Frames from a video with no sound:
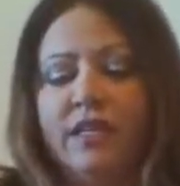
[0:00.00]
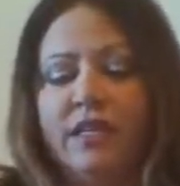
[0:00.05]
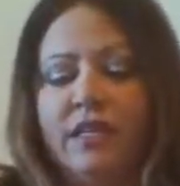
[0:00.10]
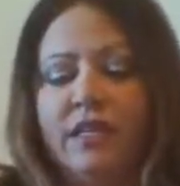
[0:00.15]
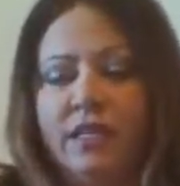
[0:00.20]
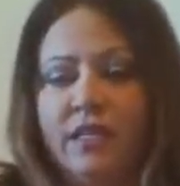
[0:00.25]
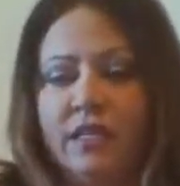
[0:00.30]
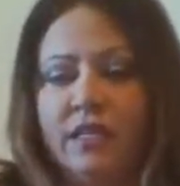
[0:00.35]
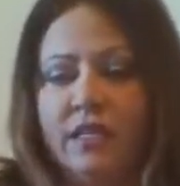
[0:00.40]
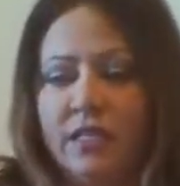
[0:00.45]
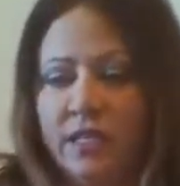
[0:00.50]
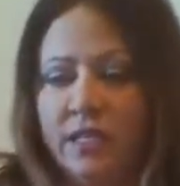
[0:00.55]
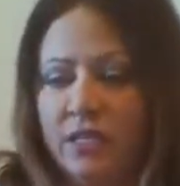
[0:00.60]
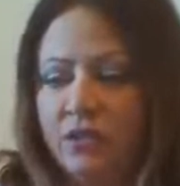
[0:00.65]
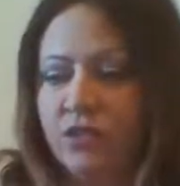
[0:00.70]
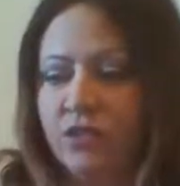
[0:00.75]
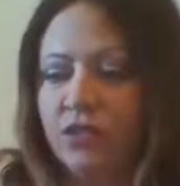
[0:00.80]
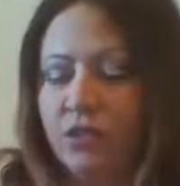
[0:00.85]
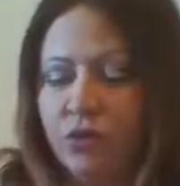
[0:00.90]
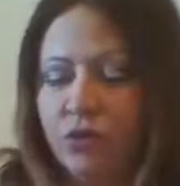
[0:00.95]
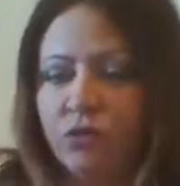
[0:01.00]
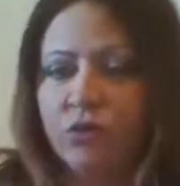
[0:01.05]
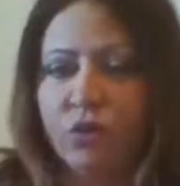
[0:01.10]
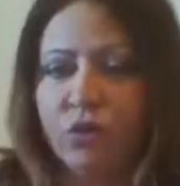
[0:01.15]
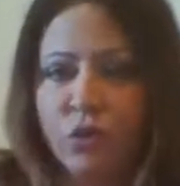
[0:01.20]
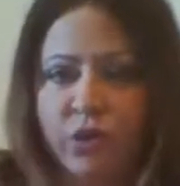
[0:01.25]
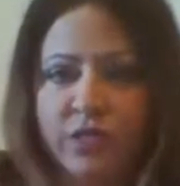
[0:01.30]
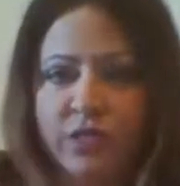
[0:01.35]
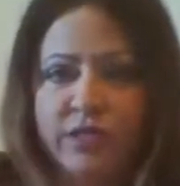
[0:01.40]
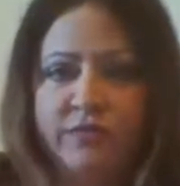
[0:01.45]
He is your
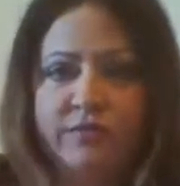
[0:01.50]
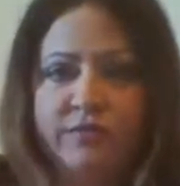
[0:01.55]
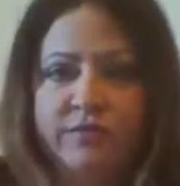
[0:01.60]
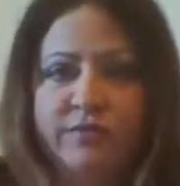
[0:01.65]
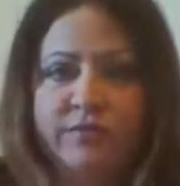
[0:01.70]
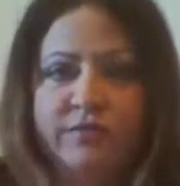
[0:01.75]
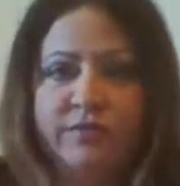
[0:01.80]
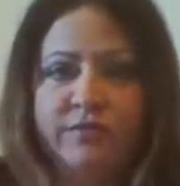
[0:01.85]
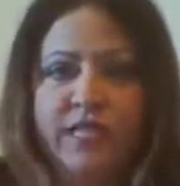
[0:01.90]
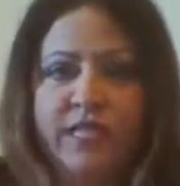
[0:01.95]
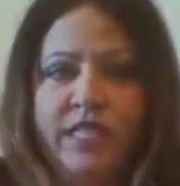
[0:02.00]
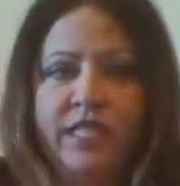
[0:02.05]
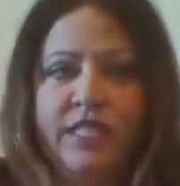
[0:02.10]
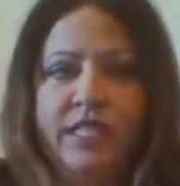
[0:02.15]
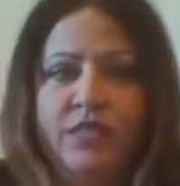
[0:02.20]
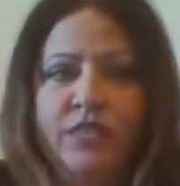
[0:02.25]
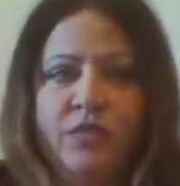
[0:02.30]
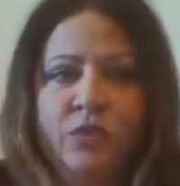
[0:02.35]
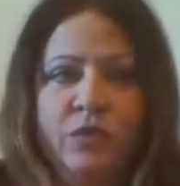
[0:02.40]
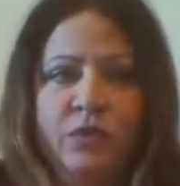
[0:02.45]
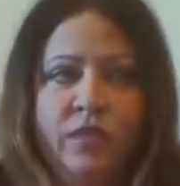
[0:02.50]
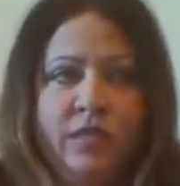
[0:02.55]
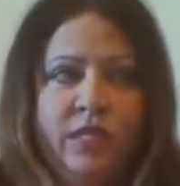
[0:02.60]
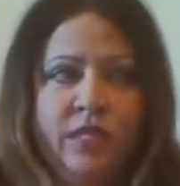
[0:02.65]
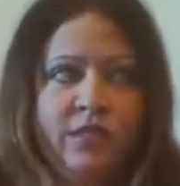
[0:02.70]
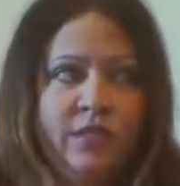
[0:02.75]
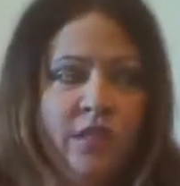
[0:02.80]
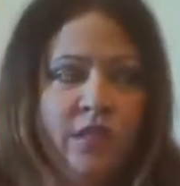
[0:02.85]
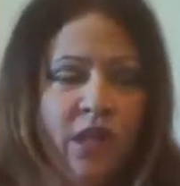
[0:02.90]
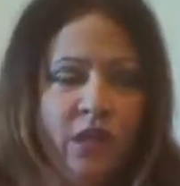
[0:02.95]
Lord. He is the one
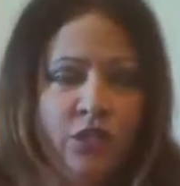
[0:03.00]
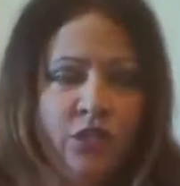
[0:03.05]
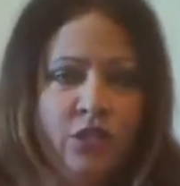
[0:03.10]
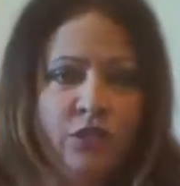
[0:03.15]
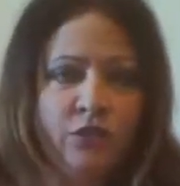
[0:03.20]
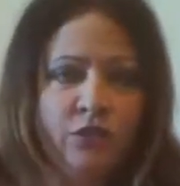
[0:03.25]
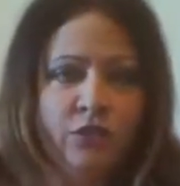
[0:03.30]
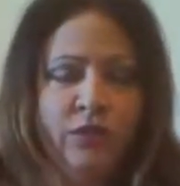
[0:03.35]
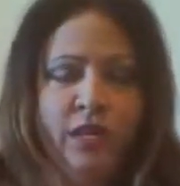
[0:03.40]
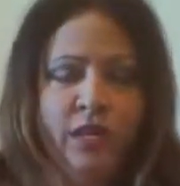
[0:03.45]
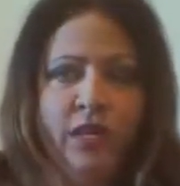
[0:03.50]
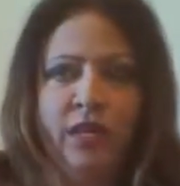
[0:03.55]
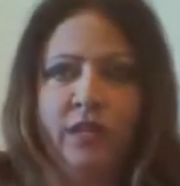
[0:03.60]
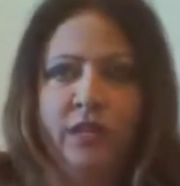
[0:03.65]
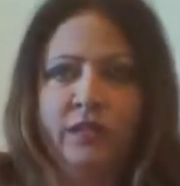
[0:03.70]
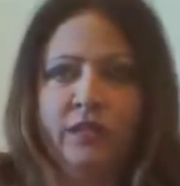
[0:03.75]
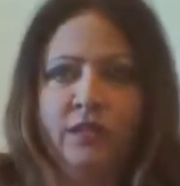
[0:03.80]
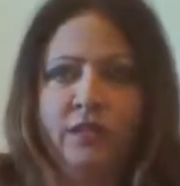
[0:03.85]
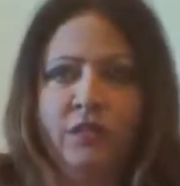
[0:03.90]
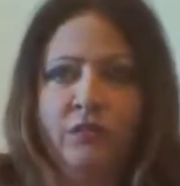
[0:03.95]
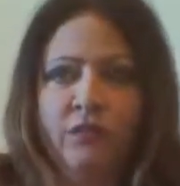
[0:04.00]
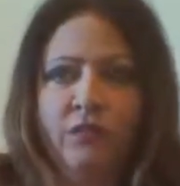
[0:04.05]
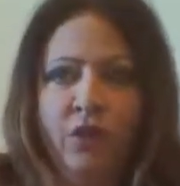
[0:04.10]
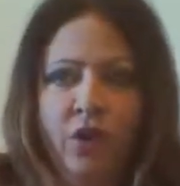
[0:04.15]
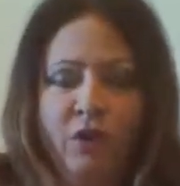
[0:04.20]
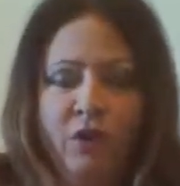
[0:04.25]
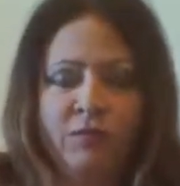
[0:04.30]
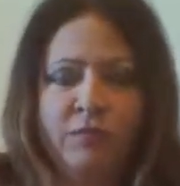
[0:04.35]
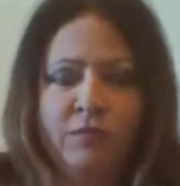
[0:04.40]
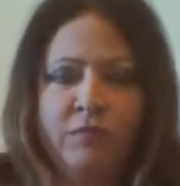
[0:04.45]
that's taught you and
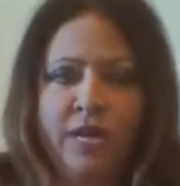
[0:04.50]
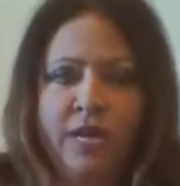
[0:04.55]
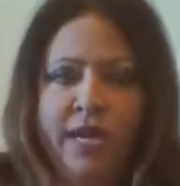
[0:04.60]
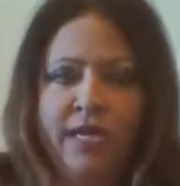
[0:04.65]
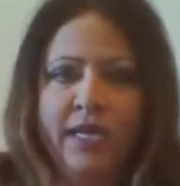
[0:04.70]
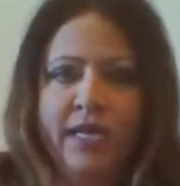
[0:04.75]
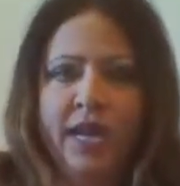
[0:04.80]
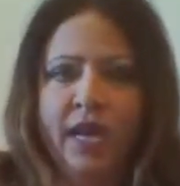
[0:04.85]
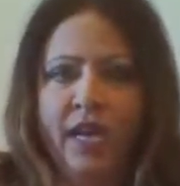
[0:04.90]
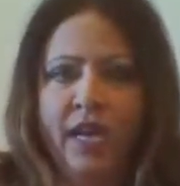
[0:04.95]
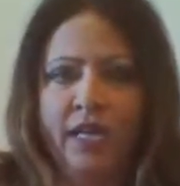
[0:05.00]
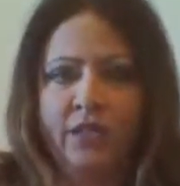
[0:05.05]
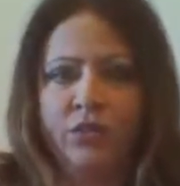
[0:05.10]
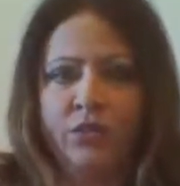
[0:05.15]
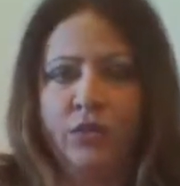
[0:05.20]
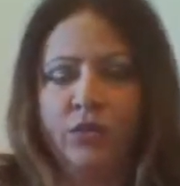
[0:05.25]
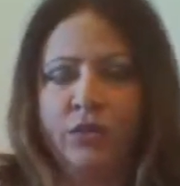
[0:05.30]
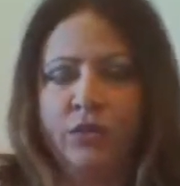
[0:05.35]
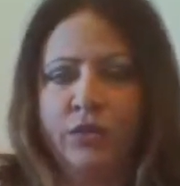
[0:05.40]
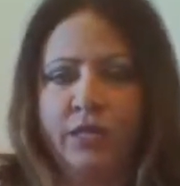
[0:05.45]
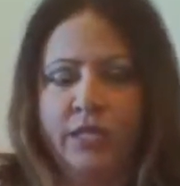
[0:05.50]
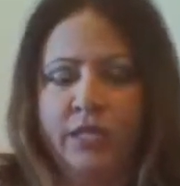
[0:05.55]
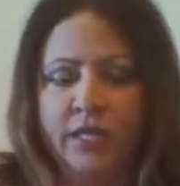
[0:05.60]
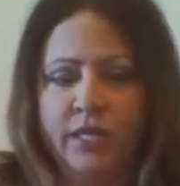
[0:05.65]
evolved mankind over the